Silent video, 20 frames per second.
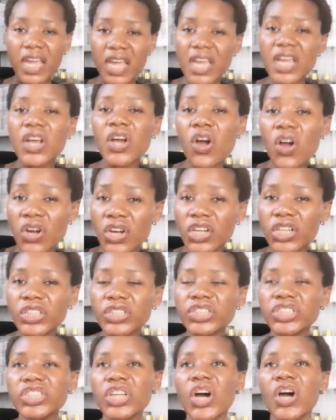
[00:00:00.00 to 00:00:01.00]
In
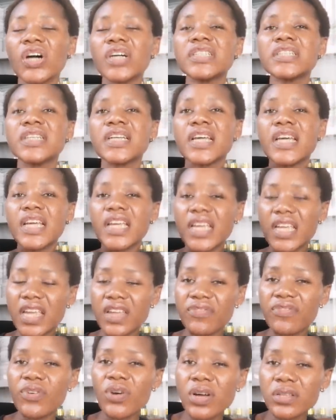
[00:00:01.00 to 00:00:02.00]
conclusion,
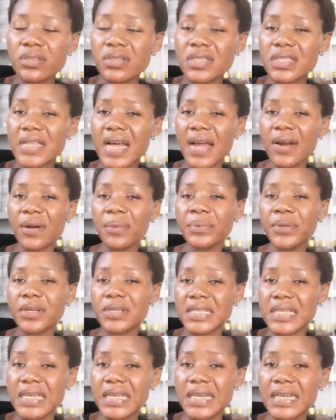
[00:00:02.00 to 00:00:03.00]
if you want to start up
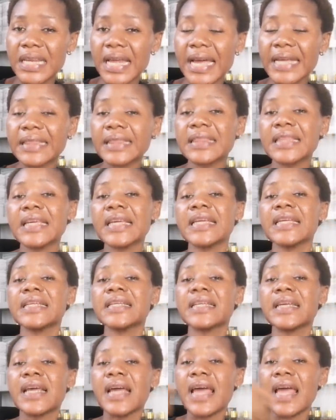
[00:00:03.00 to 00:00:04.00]
your skin
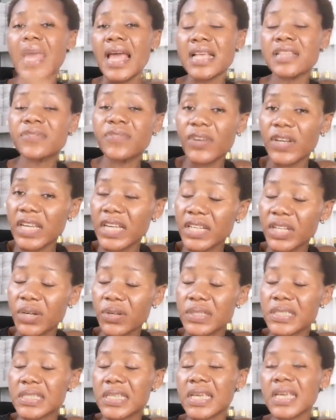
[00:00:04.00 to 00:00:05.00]
lightening, exfoliate
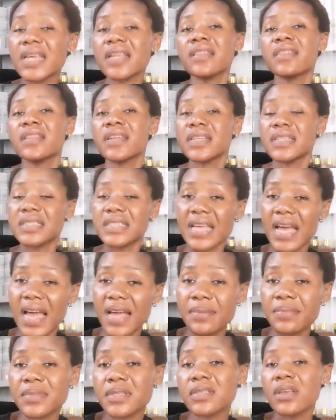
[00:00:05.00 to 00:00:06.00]
your skin 3
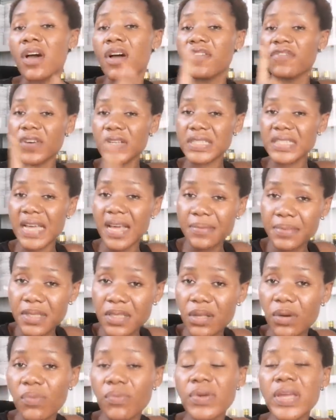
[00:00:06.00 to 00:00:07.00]
times, 4
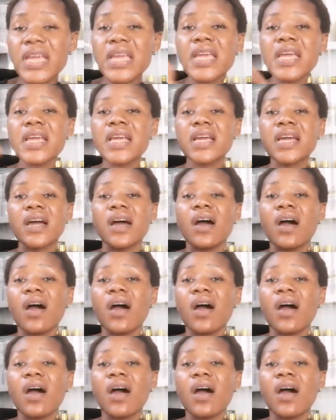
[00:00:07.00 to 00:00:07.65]
times in a week,